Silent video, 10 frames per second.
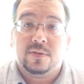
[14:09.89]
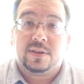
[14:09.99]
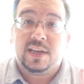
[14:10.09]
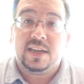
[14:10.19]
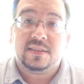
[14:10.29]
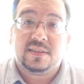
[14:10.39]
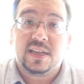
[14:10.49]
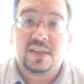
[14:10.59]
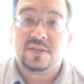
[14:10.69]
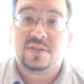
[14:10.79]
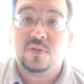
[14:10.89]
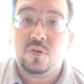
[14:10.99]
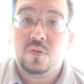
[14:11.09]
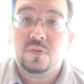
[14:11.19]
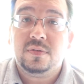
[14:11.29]
Kids, stay in
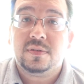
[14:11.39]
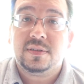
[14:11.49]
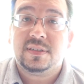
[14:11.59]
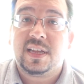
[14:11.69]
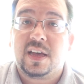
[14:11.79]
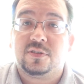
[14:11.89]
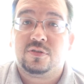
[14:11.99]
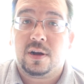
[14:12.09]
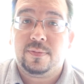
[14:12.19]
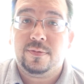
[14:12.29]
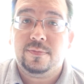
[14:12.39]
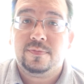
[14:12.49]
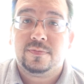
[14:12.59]
school, stay out of trouble.